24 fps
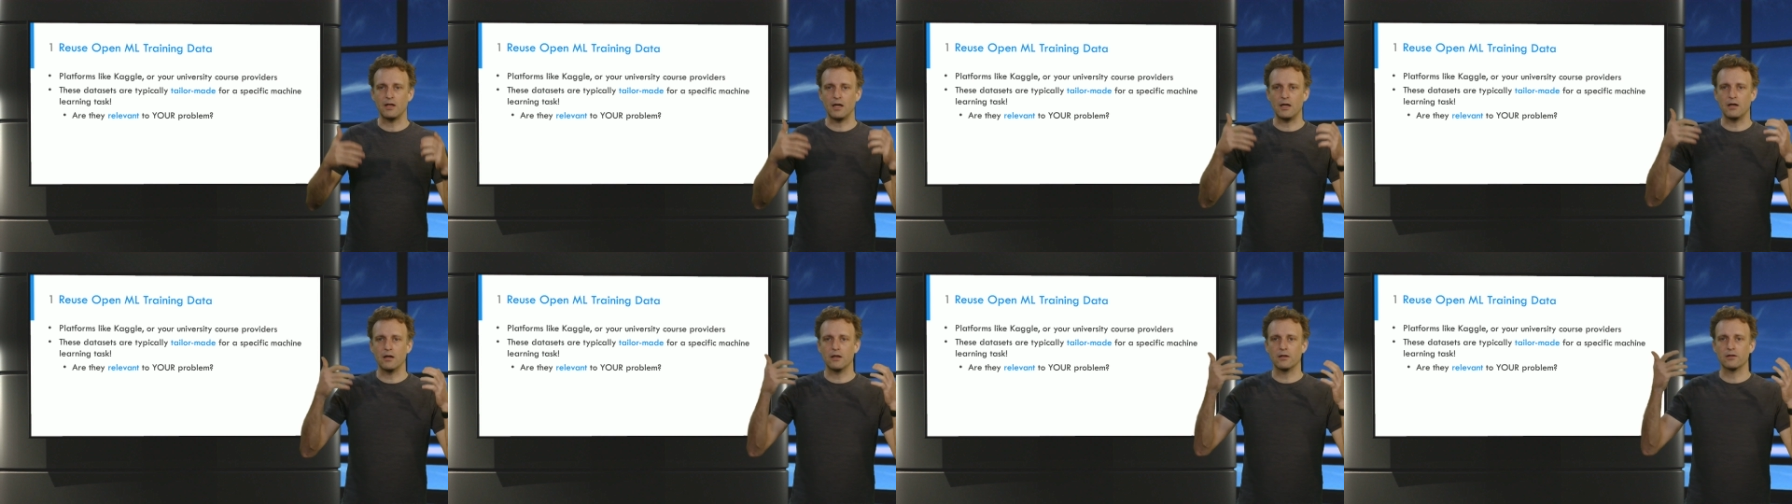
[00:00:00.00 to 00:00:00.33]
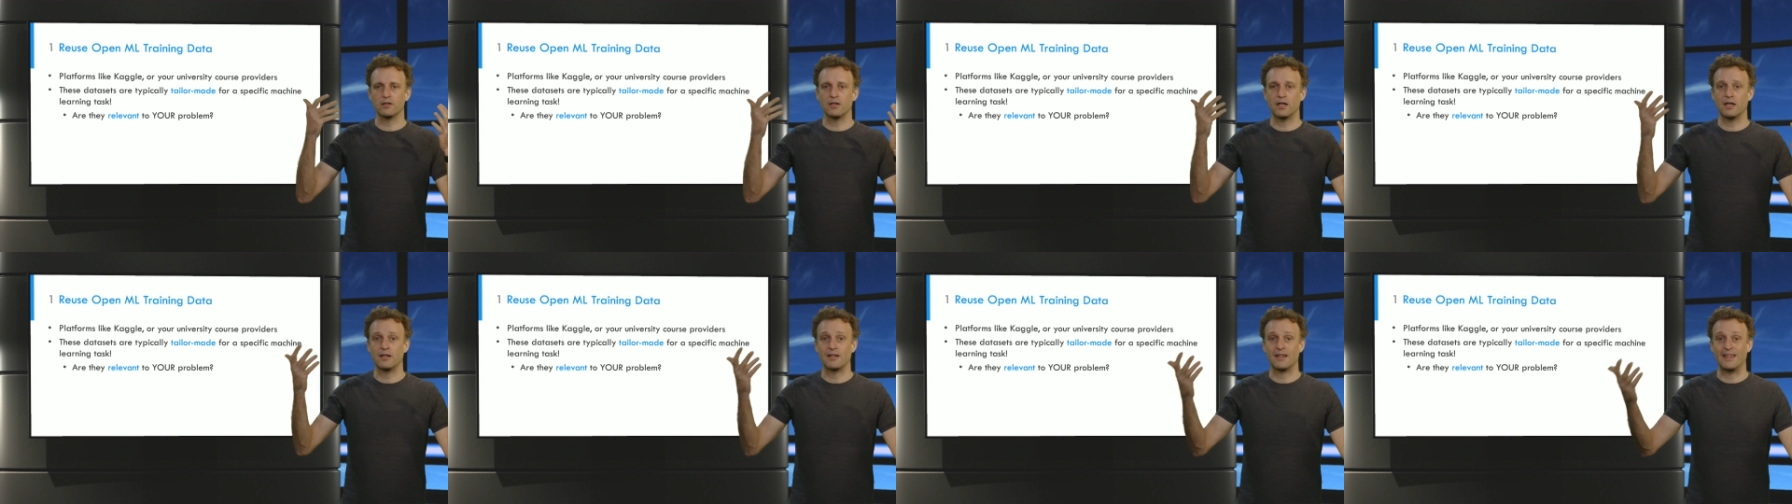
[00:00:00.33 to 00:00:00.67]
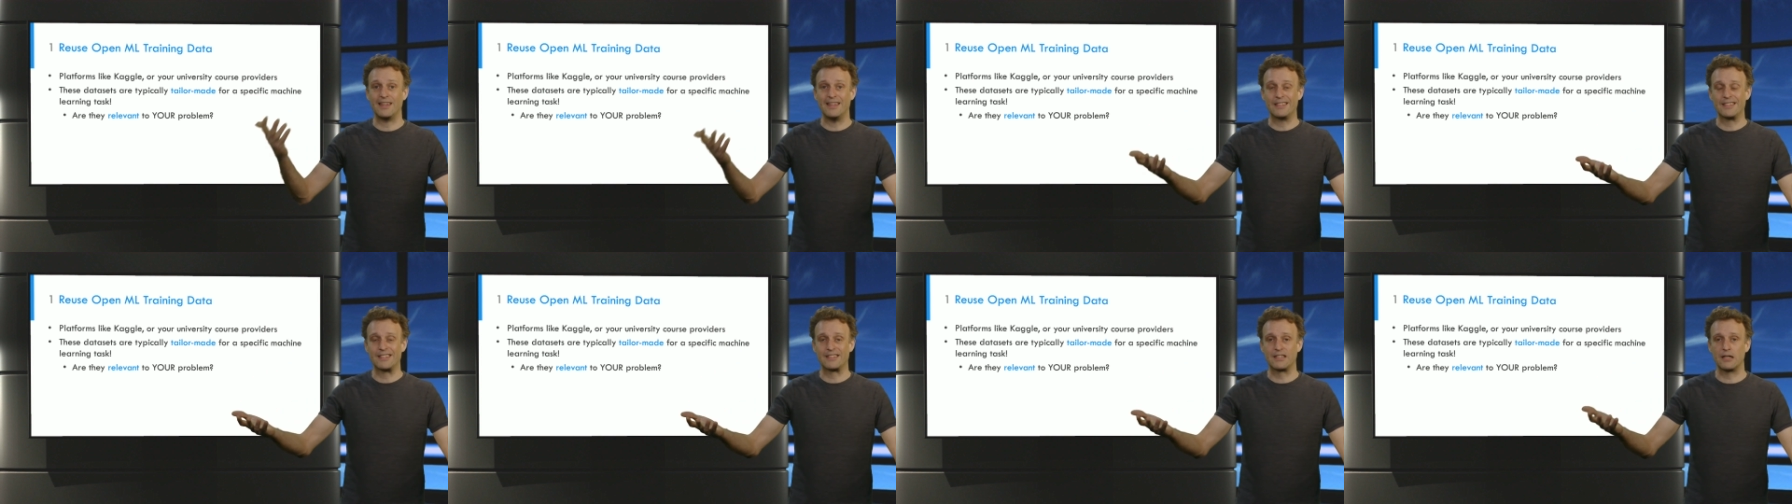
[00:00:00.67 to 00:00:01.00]
dataset
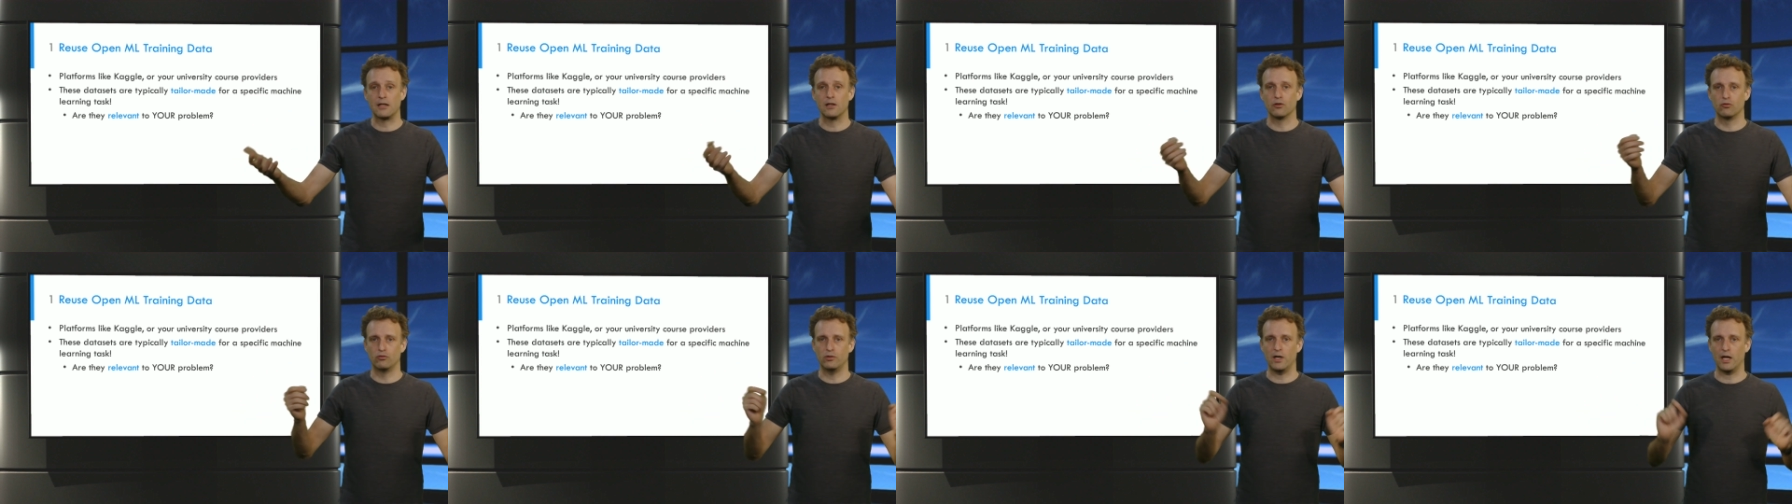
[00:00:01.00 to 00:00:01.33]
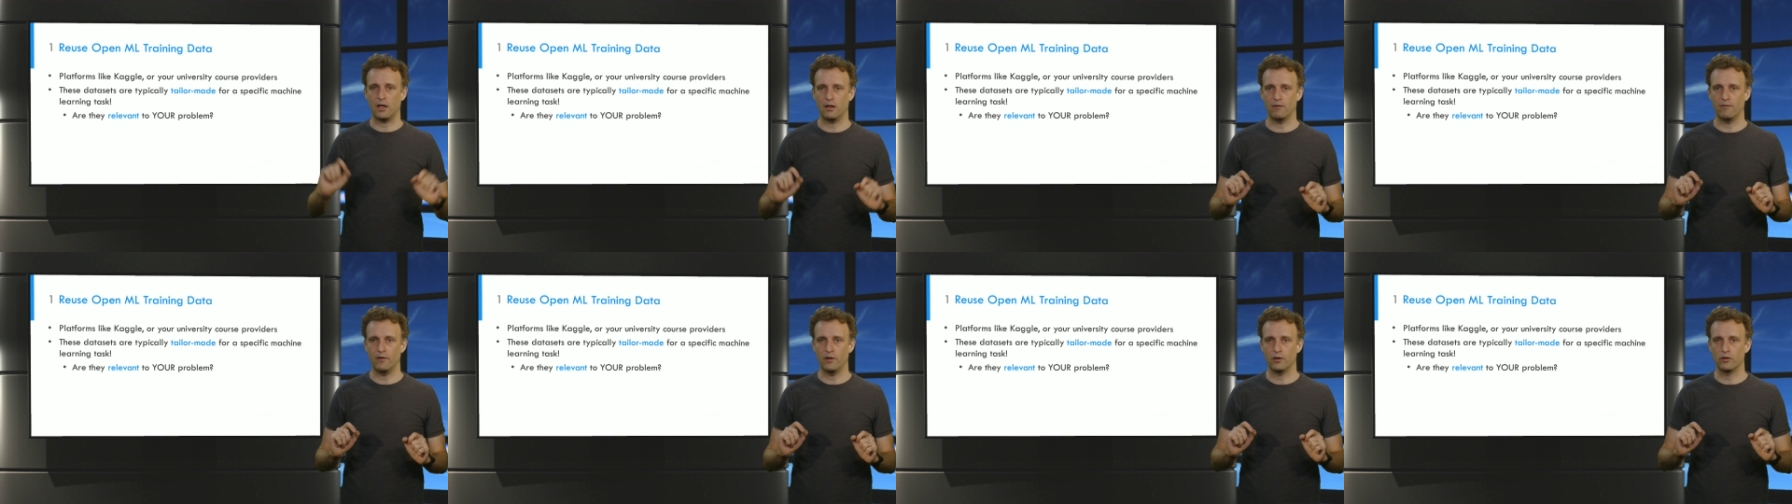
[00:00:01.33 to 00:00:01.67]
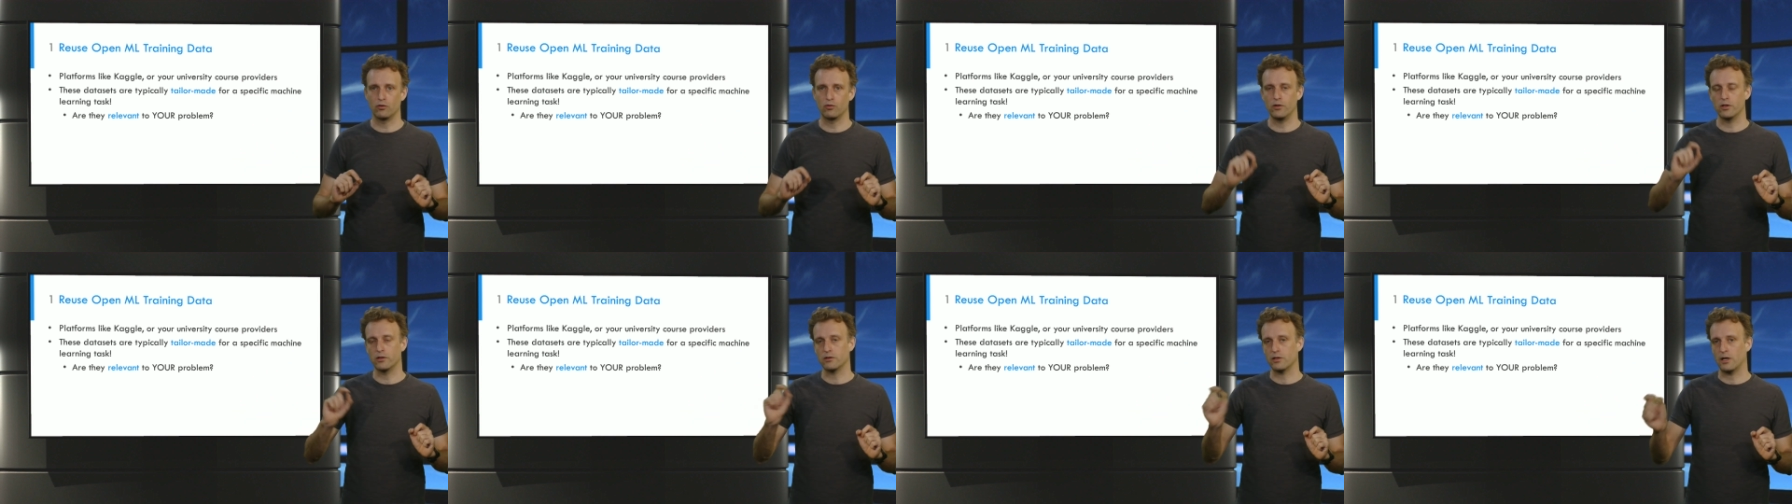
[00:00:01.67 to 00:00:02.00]
is still relevant
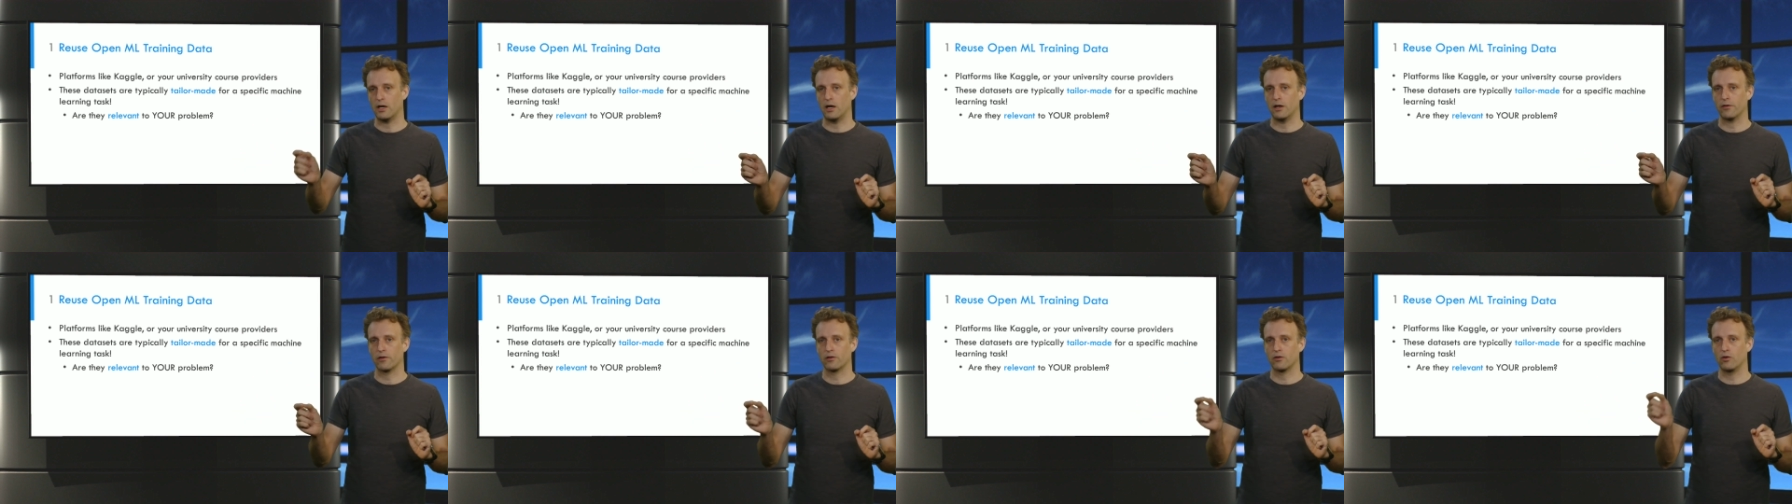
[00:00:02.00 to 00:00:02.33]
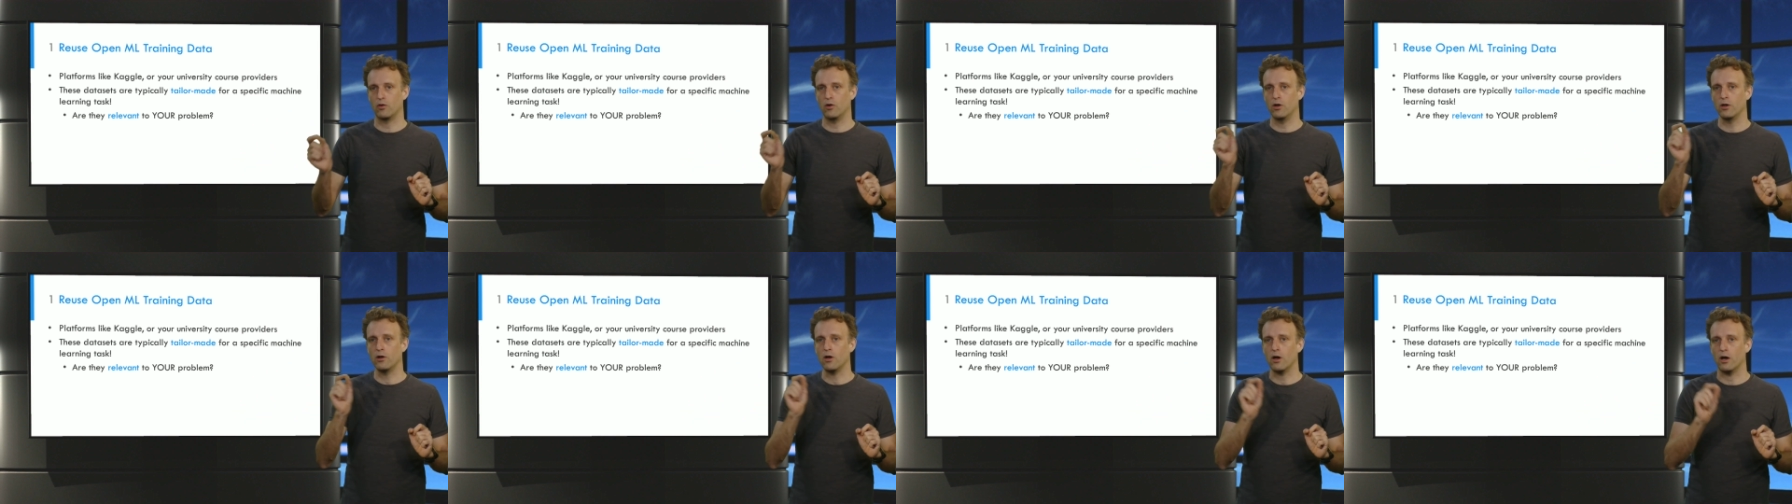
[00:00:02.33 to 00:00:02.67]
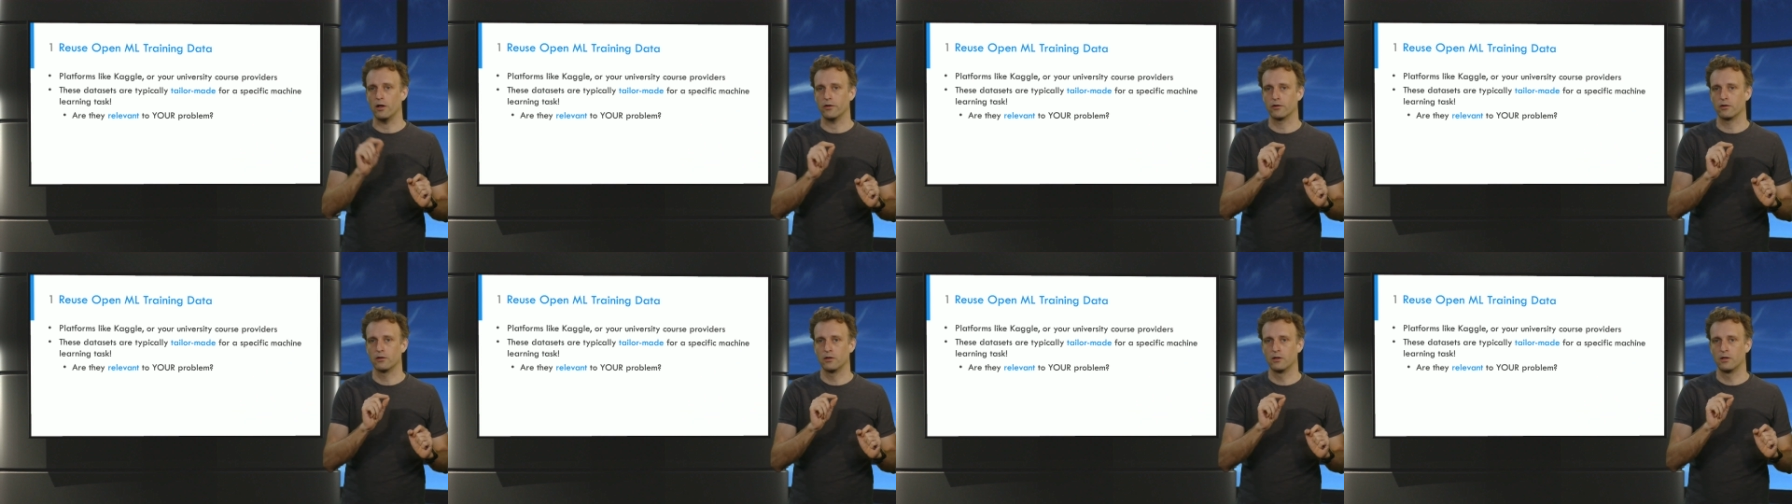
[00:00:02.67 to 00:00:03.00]
to your task or
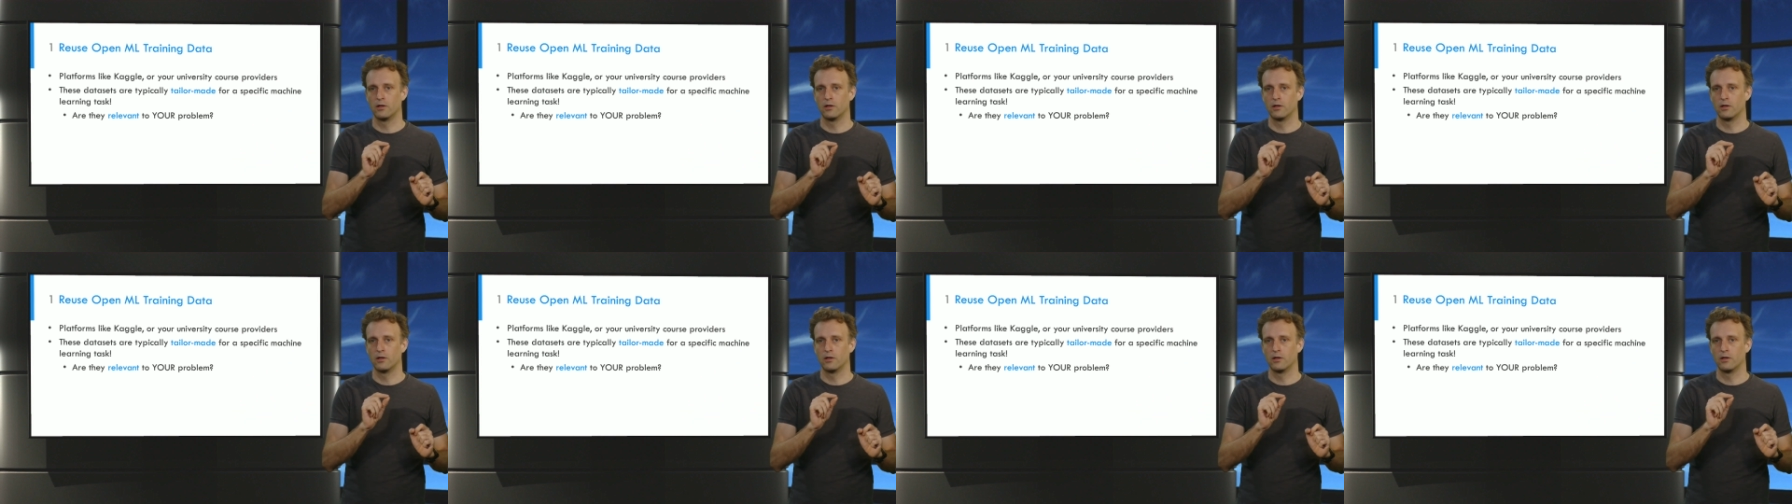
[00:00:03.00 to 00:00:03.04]
not.